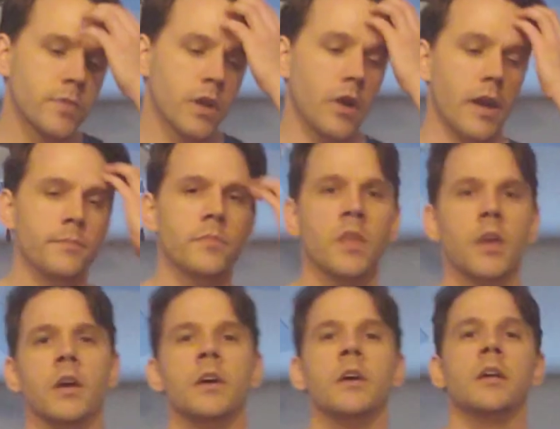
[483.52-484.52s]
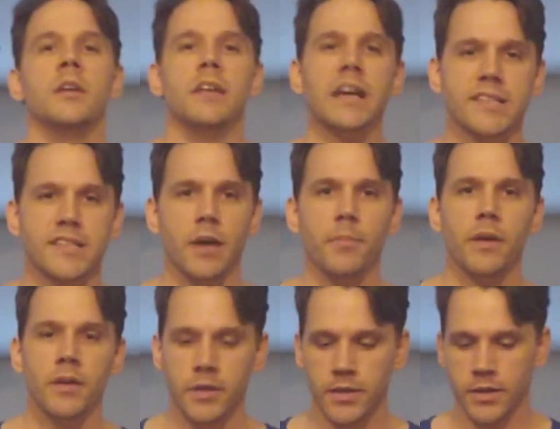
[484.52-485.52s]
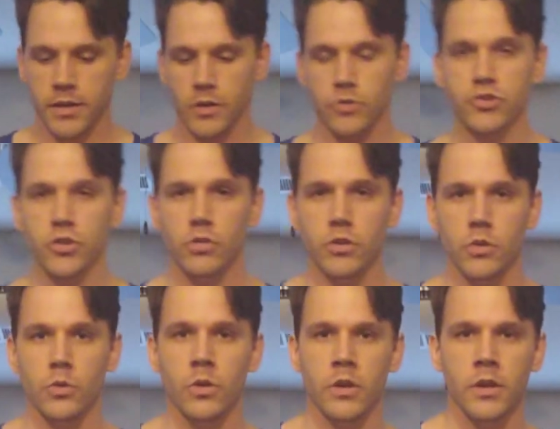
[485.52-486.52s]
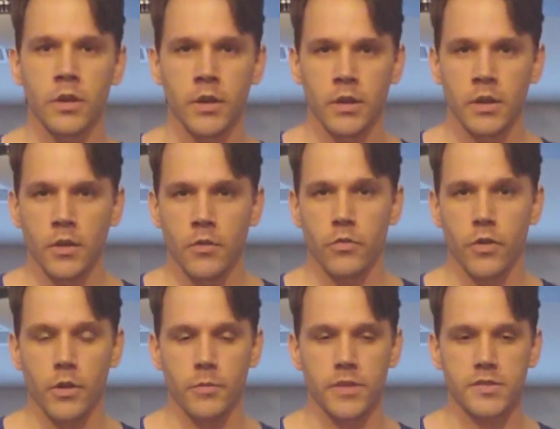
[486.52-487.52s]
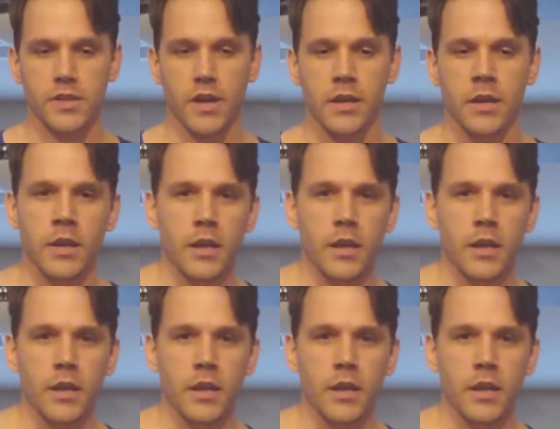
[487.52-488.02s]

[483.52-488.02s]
All right, next up, and I'll show you from this side.